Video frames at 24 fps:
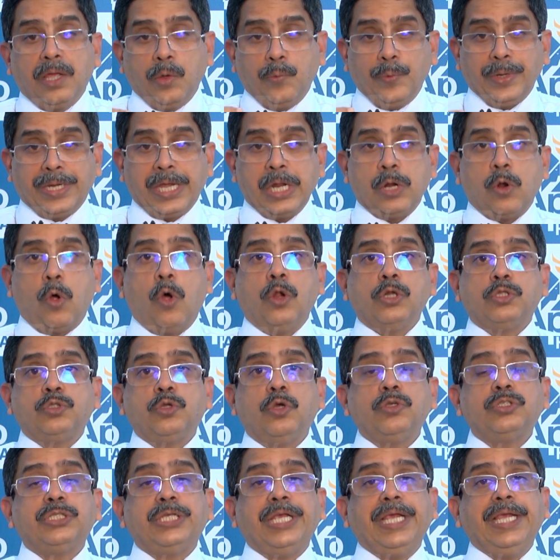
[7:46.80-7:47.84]
We can
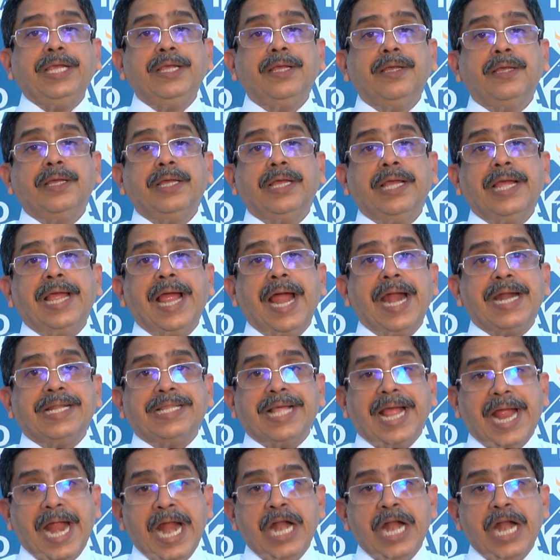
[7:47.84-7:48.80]
also see at the